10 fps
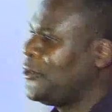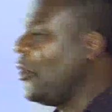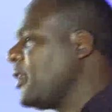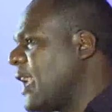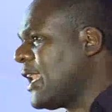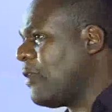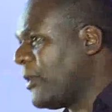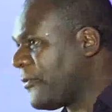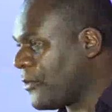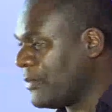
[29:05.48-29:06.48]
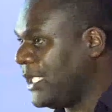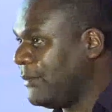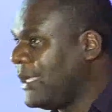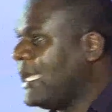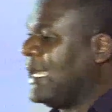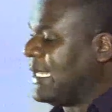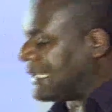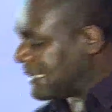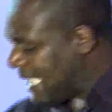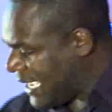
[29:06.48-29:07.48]
Don't run away from him,
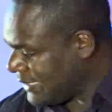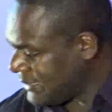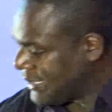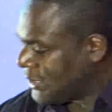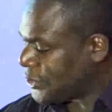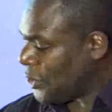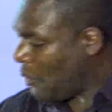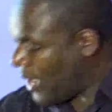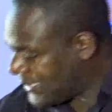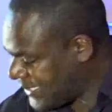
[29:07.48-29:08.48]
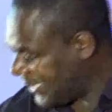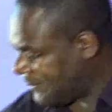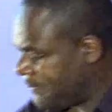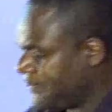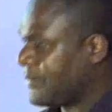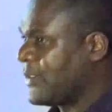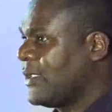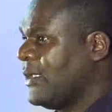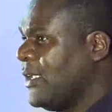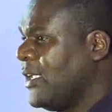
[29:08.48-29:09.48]
run towards him.
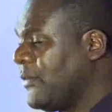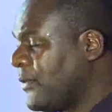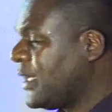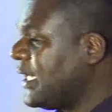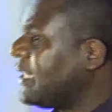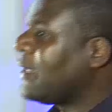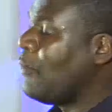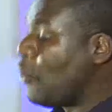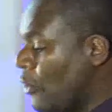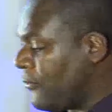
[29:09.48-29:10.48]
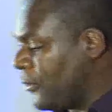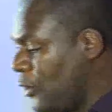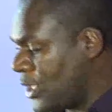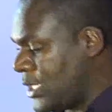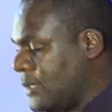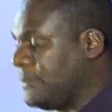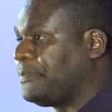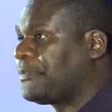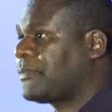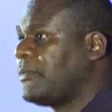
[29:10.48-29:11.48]
If you read in the book of
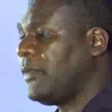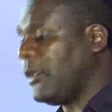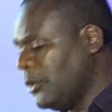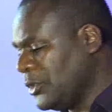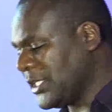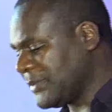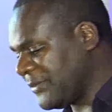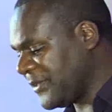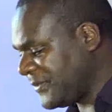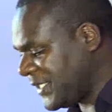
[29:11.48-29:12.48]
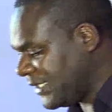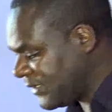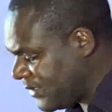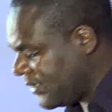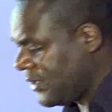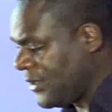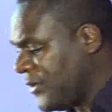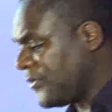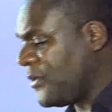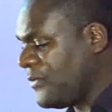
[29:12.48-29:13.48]
Luke chapter 15
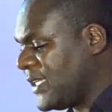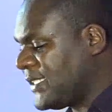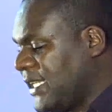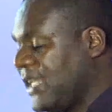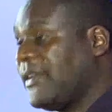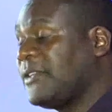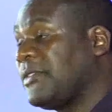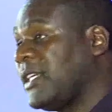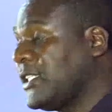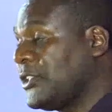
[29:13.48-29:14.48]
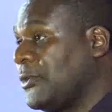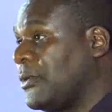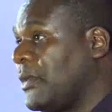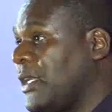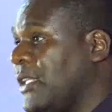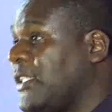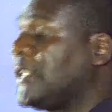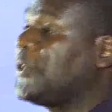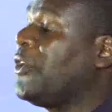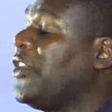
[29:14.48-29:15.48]
from verse 11 to 32,
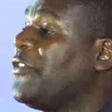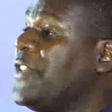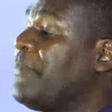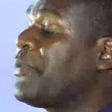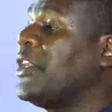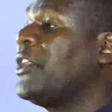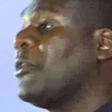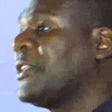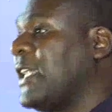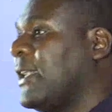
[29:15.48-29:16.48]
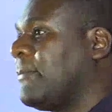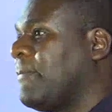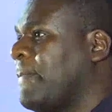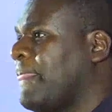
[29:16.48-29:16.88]
the story of the prodigal son.